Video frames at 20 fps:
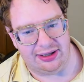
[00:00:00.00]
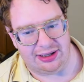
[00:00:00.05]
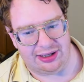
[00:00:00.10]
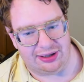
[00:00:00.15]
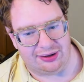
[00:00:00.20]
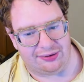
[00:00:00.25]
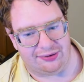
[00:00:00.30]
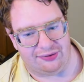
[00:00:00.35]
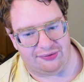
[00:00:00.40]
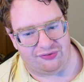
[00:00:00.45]

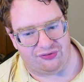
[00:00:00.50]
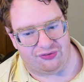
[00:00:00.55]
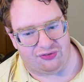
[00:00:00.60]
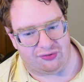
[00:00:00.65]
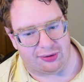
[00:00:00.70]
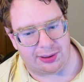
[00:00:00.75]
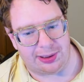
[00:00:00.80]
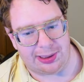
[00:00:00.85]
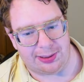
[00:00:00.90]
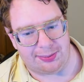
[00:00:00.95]
are
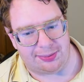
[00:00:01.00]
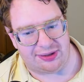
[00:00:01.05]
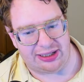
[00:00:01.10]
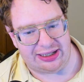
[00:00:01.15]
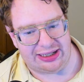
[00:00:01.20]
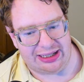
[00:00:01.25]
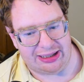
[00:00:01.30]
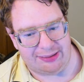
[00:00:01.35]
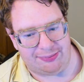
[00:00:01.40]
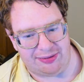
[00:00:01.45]
forcibly
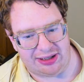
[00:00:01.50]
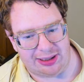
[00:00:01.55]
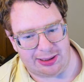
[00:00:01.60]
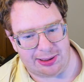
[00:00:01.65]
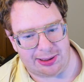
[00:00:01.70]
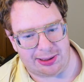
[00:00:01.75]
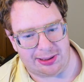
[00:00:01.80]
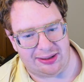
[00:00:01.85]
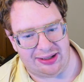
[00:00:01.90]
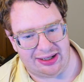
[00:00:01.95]
kept in
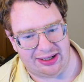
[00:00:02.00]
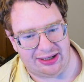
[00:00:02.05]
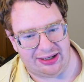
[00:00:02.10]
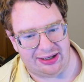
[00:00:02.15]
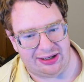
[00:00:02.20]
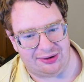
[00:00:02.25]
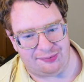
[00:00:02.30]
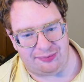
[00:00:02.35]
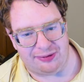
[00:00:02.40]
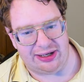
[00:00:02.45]

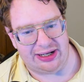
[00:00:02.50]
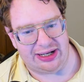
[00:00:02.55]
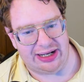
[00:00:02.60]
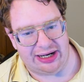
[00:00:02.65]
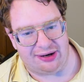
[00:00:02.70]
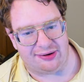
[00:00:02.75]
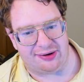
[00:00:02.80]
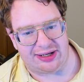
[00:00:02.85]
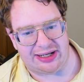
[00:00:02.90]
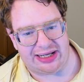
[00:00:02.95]
an open
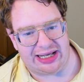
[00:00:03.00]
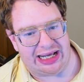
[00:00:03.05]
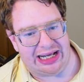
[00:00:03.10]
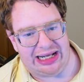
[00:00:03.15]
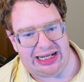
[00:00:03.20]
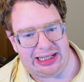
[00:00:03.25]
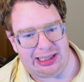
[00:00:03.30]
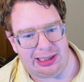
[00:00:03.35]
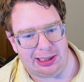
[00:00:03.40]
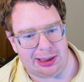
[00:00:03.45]
air
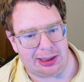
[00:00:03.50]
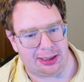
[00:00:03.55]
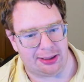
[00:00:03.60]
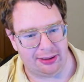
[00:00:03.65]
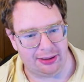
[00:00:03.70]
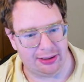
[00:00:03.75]
cage